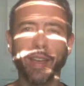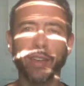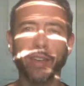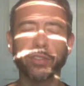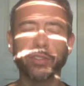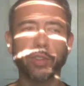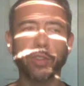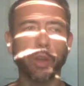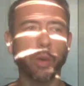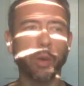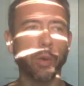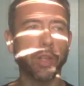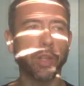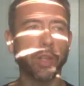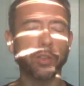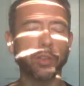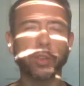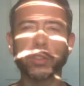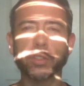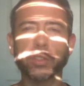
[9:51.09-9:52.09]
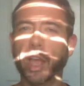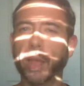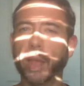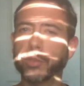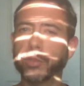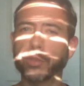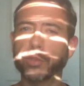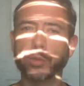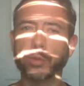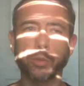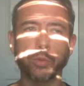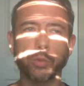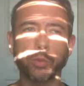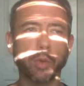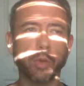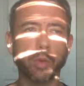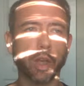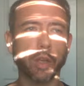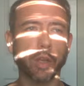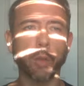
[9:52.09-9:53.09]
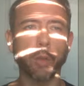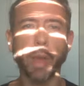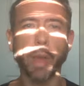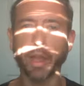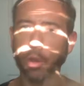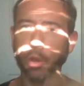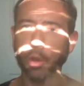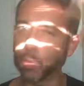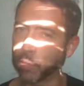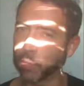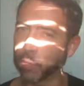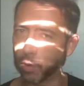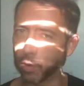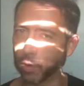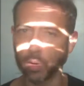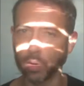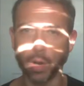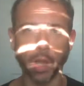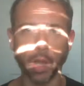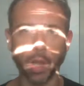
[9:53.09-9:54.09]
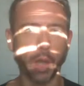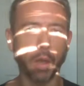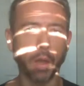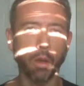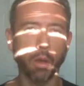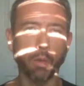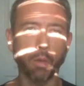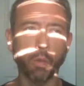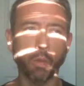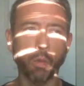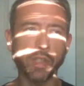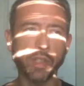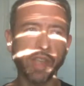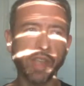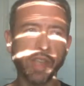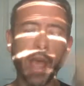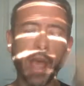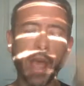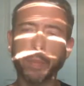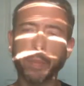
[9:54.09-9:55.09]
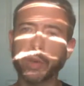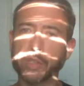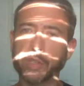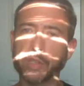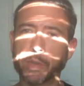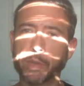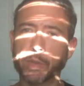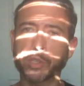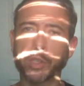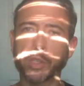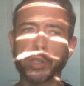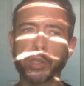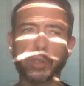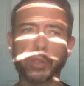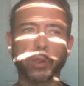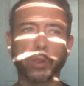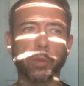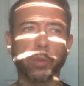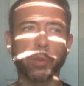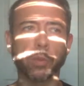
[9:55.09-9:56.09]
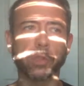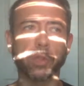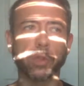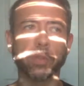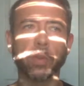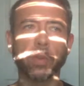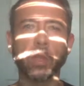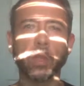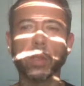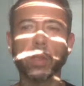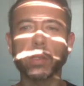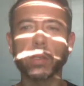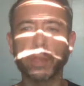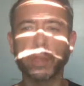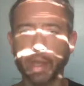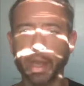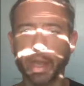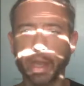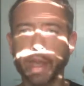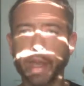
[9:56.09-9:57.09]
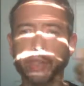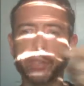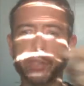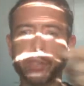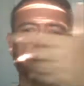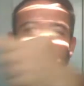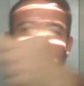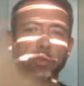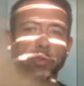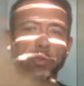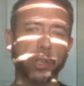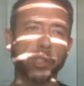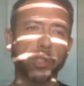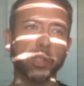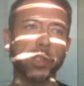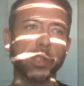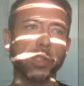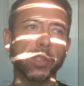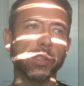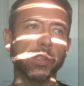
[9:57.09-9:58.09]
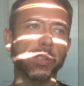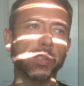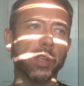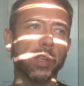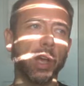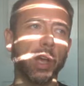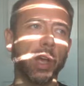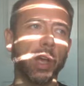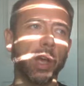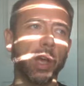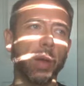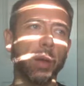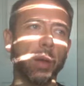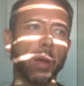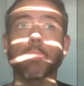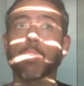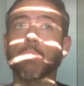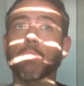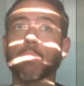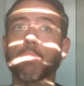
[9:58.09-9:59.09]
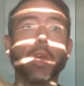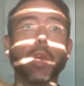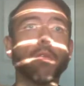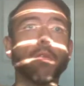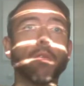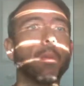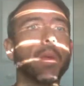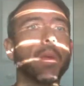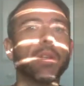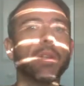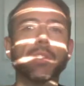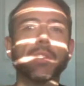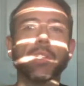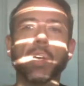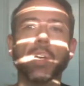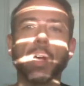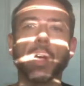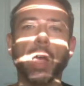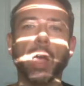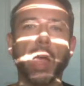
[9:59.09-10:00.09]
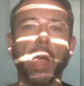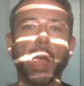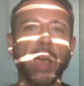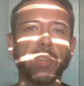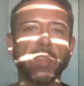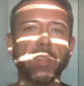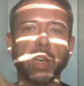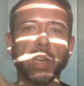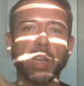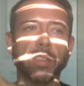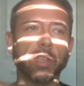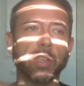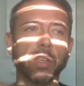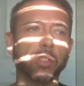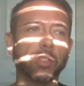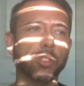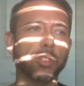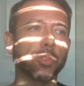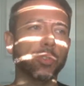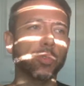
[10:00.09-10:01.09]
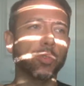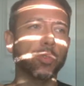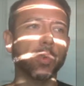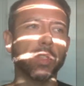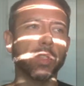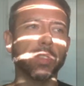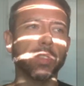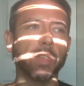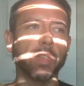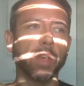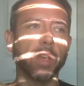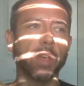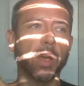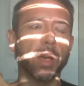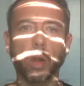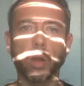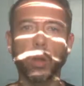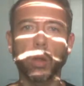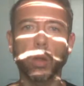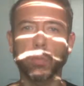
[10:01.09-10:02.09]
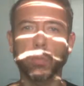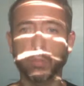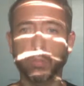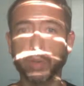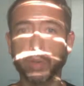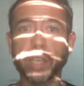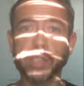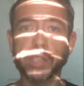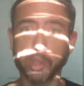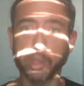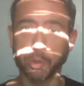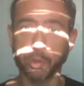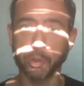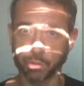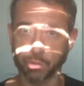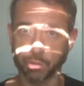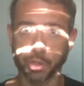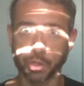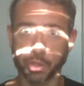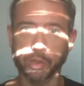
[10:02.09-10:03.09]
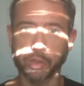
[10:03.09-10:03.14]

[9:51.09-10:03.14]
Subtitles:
So it's a good time to go back over what's happened, especially in terms of delays, restrictions, the government having anything to do with placing restrictions